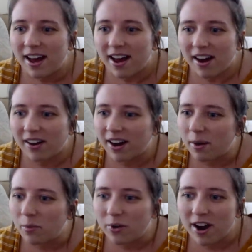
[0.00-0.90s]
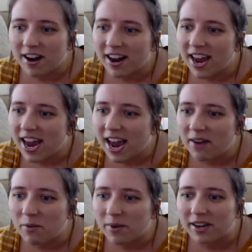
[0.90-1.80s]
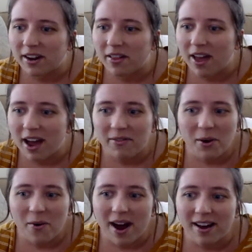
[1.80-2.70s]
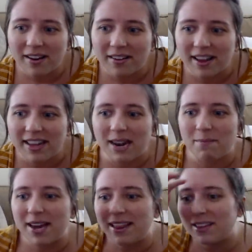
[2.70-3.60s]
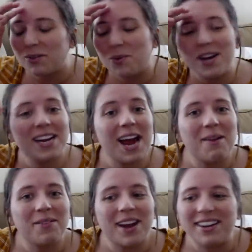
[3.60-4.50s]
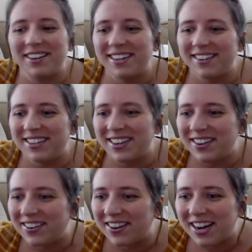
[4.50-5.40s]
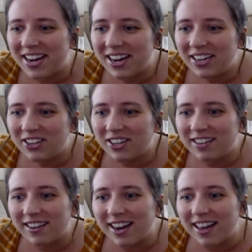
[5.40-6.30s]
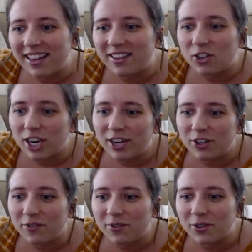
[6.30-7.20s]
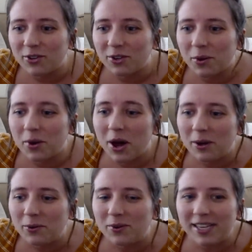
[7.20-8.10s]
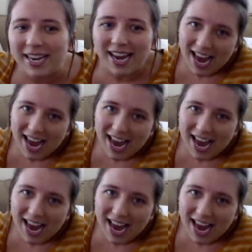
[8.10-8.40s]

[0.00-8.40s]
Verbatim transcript: All right, Brianna, hey, haven't been on a live in a while. Glad that I made this one. I'm glad you're here too. Sinead said, I like the change. It feels so cozy.